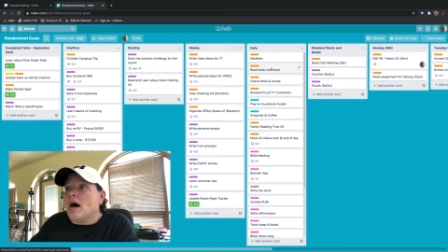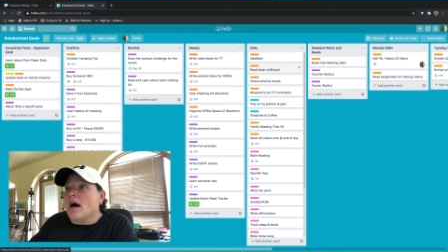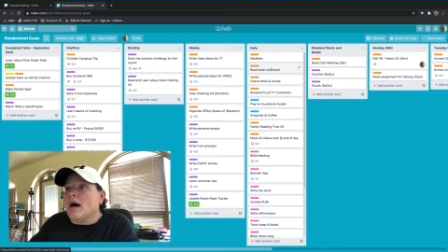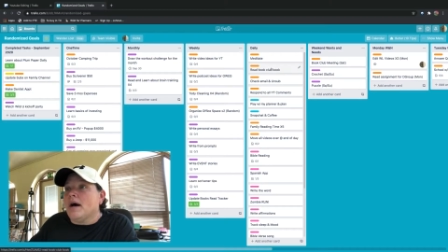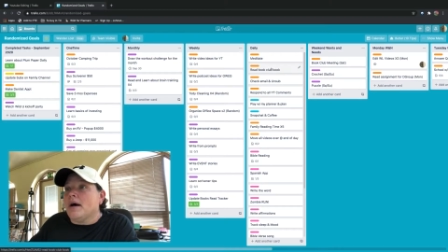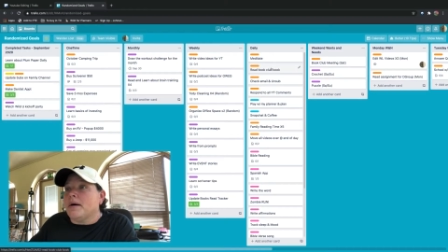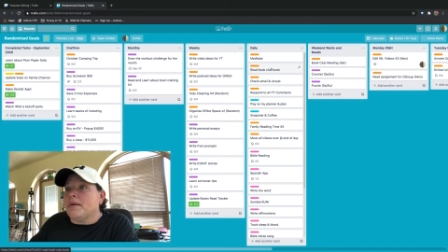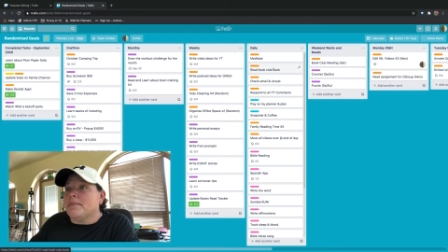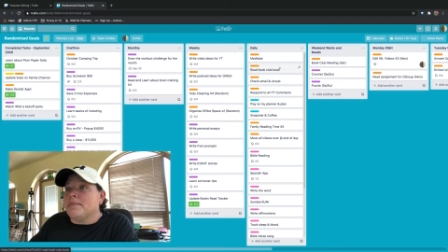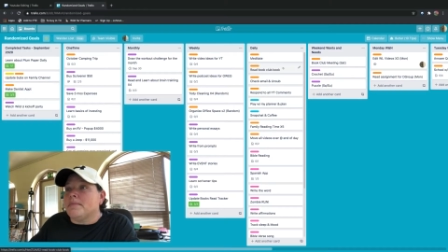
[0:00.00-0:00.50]

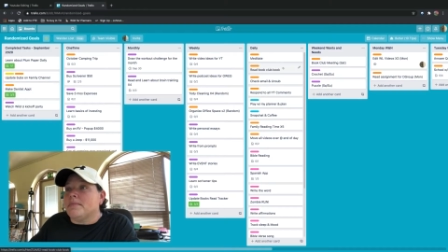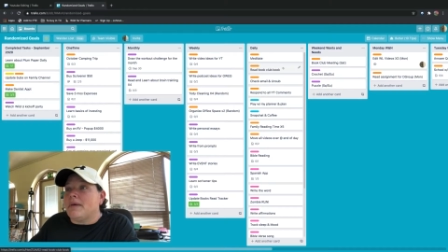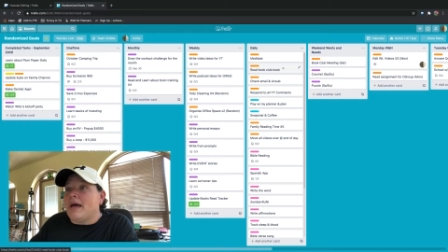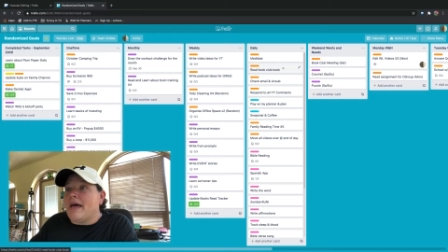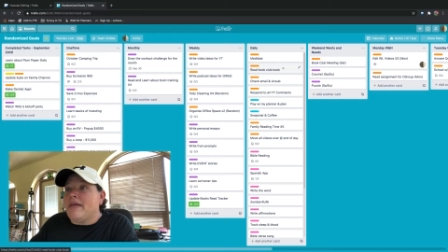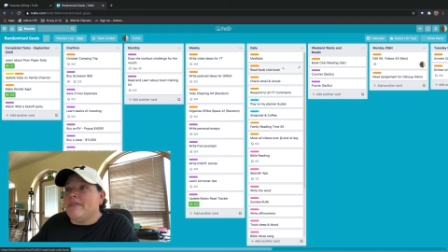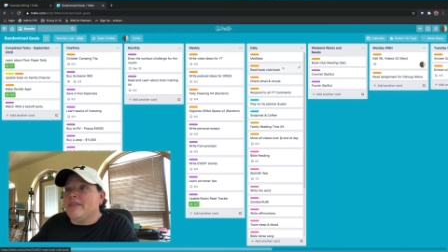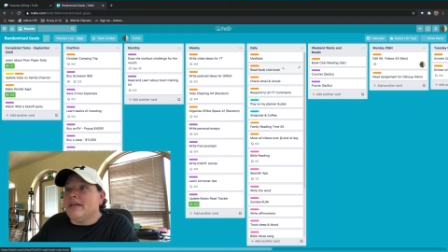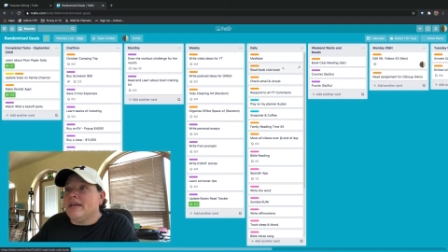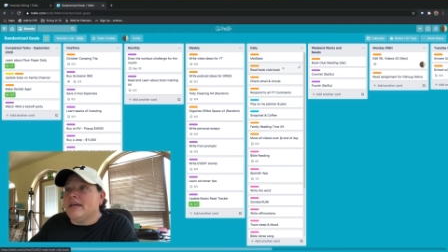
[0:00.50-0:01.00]
Um,
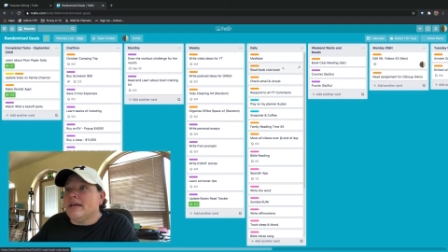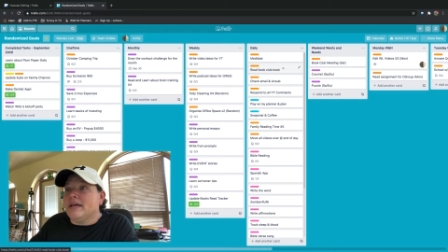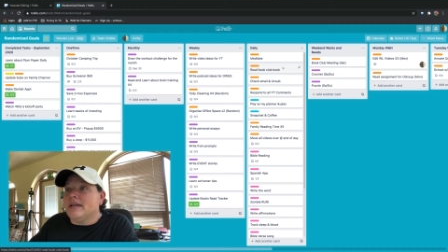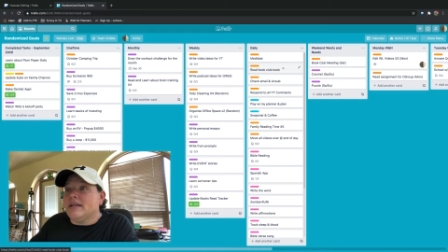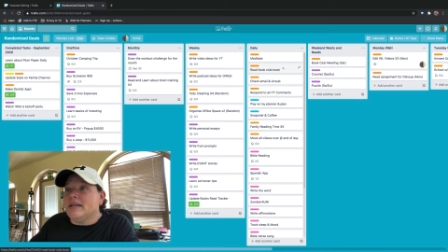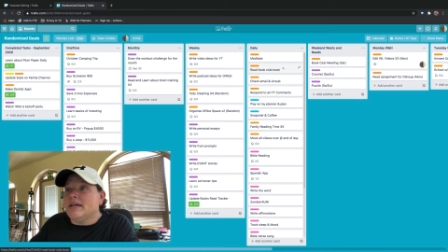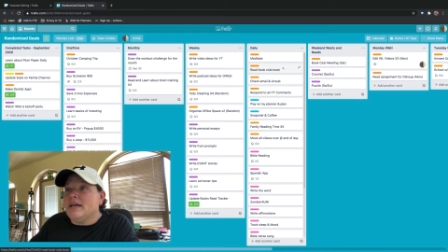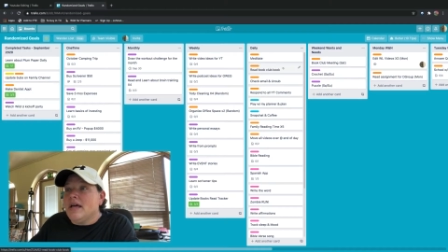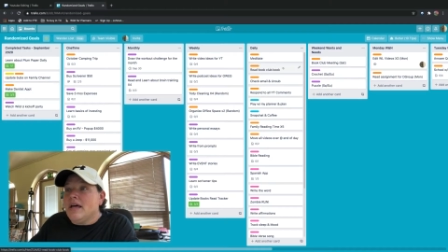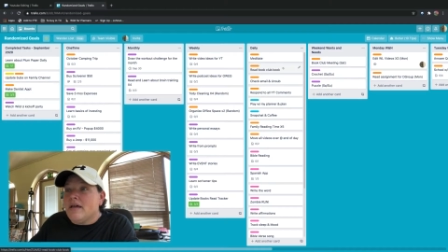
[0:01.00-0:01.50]
and
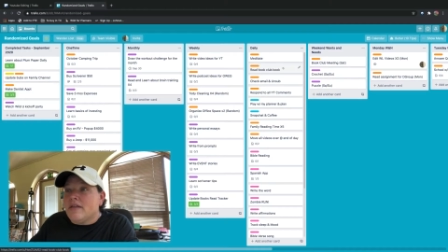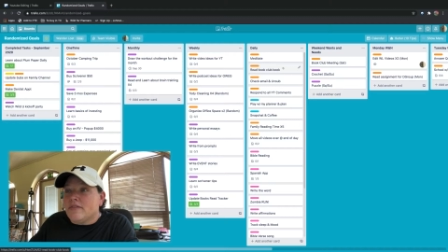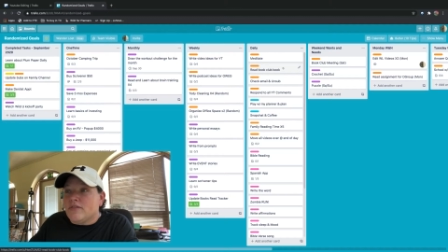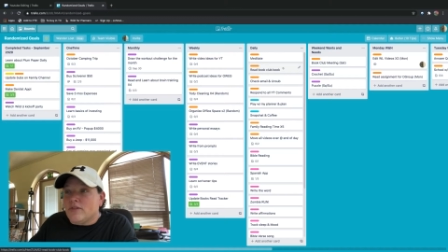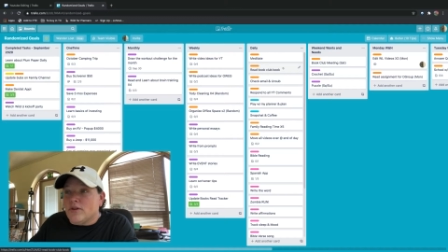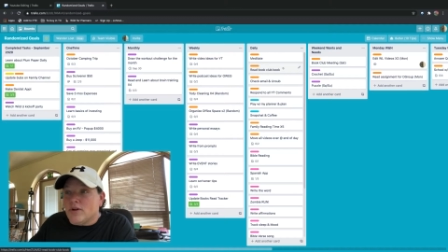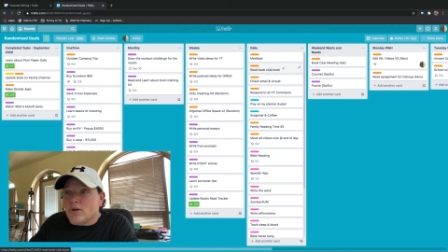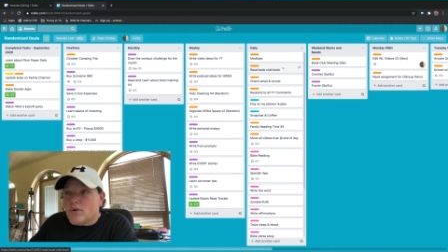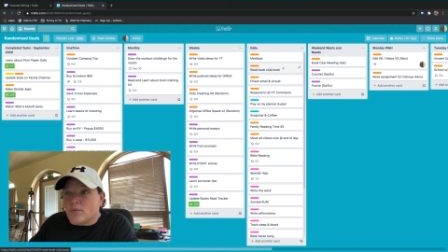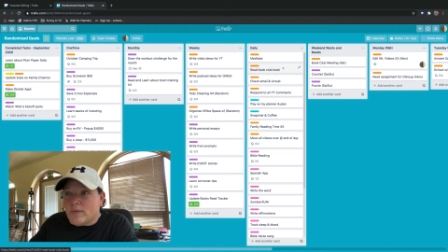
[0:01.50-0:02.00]
then
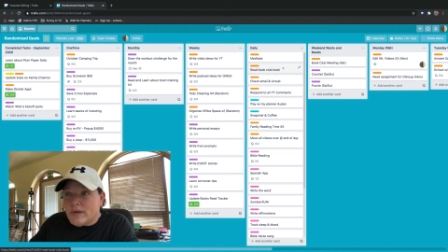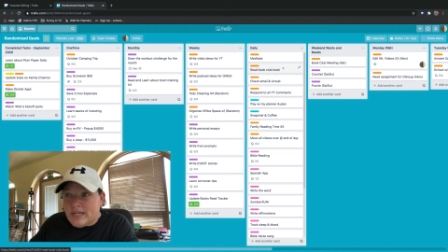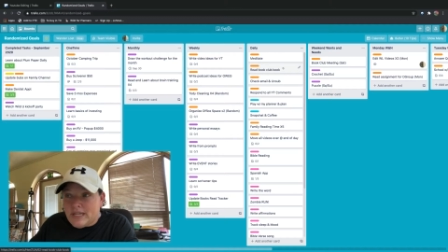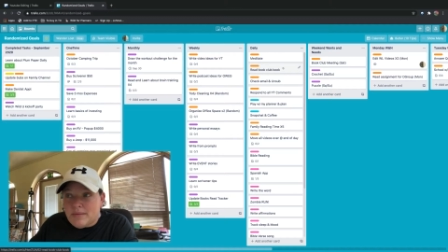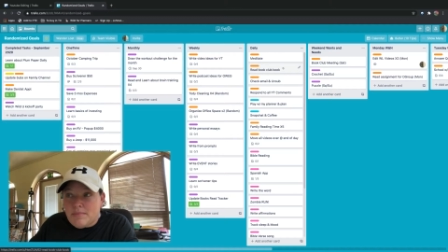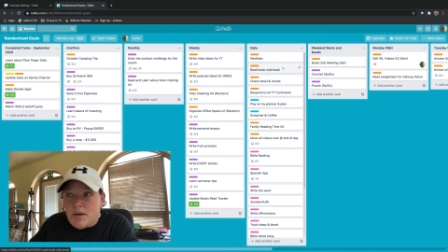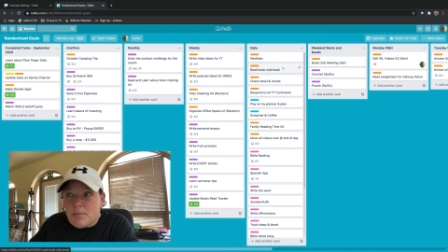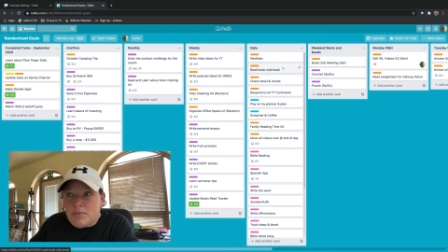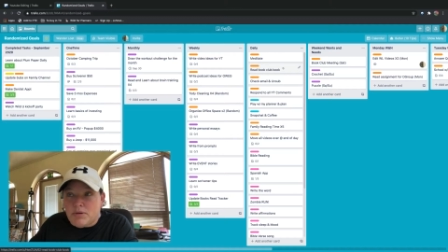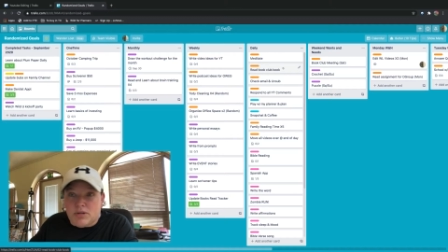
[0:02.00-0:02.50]
the
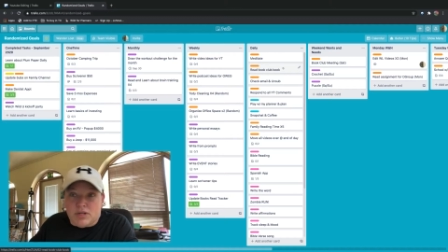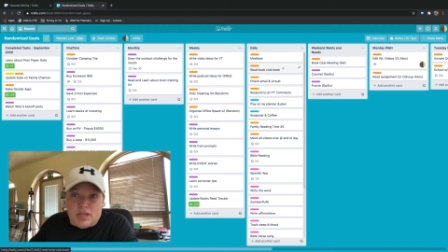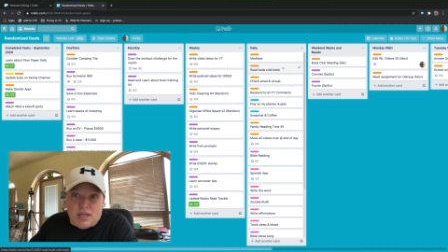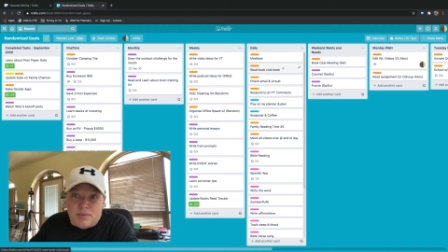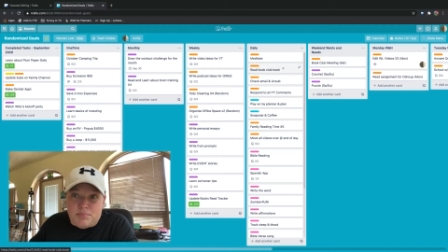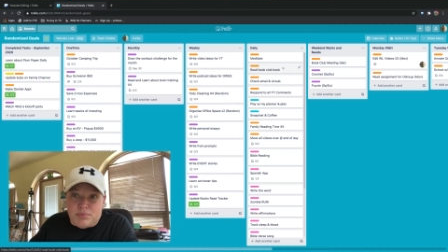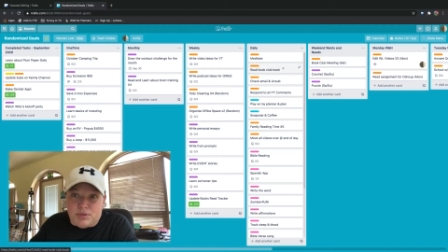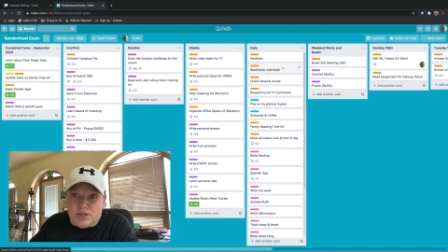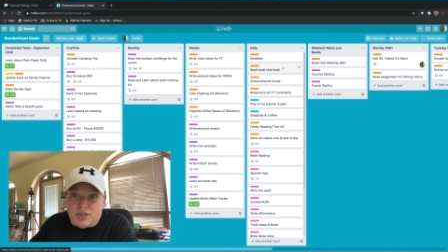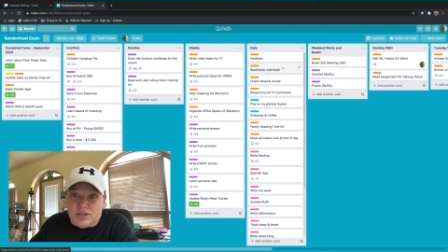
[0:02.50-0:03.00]
reading my book
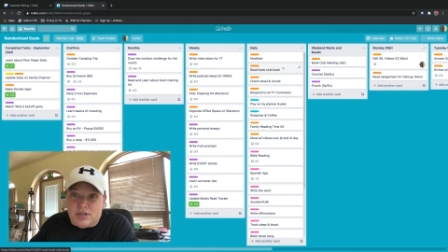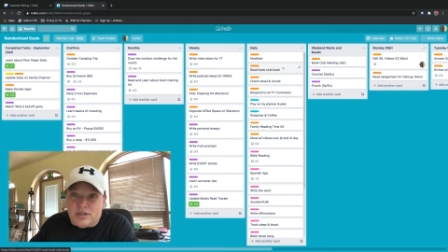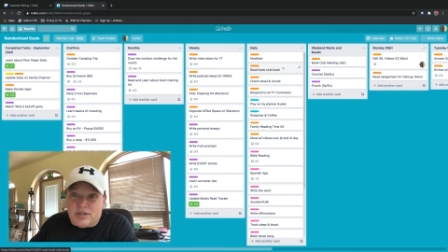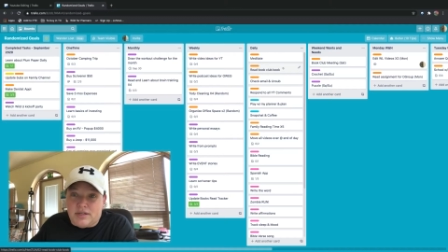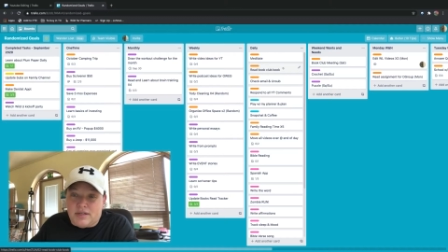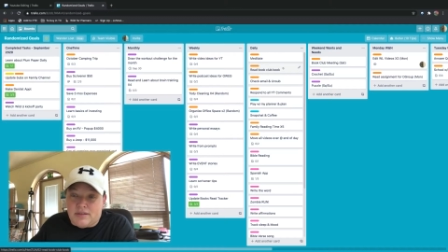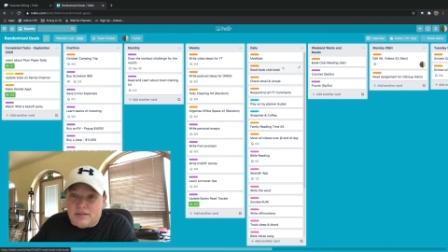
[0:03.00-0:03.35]
club book,